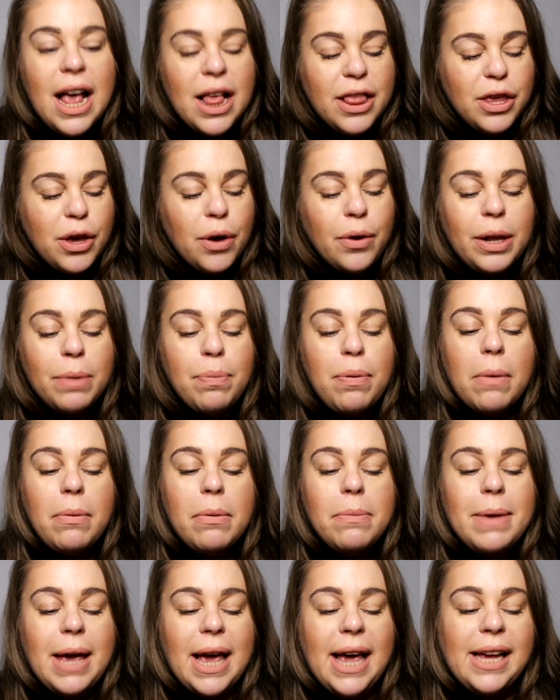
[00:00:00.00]
The only
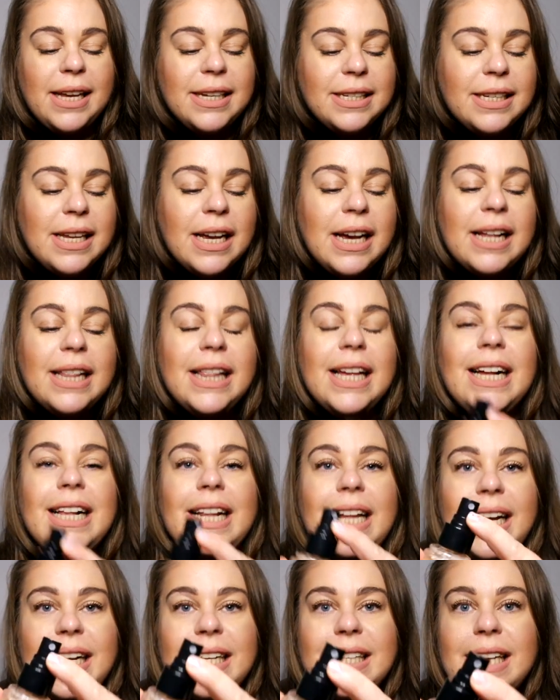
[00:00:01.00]
problem is the
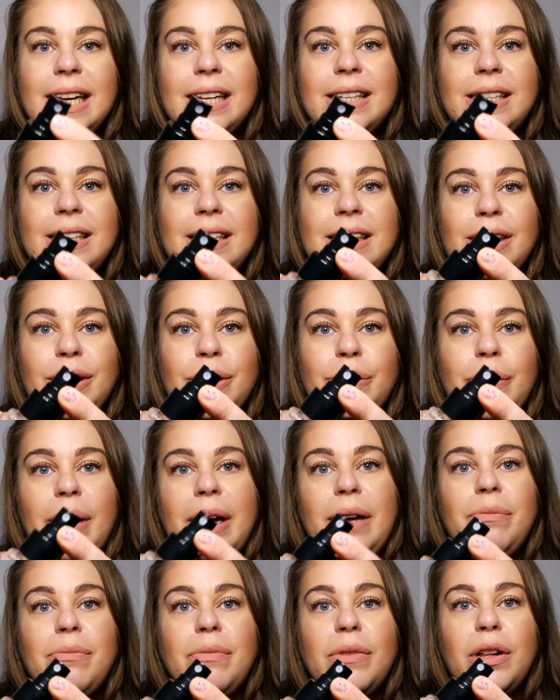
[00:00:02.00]
glitter tends
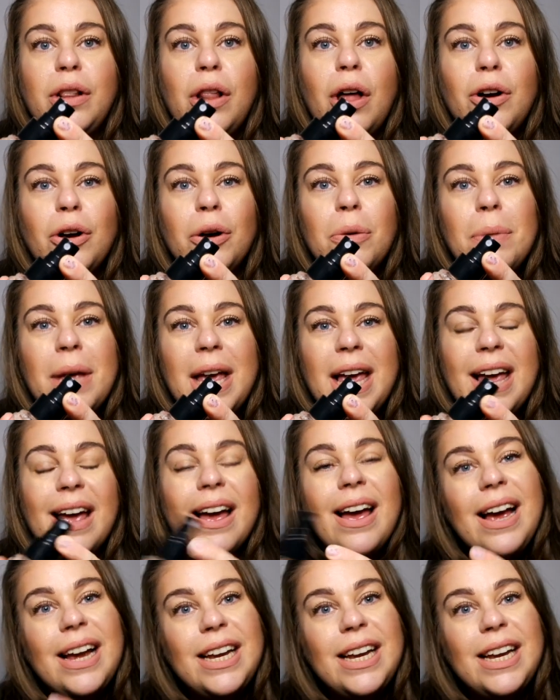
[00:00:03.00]
to clog up here,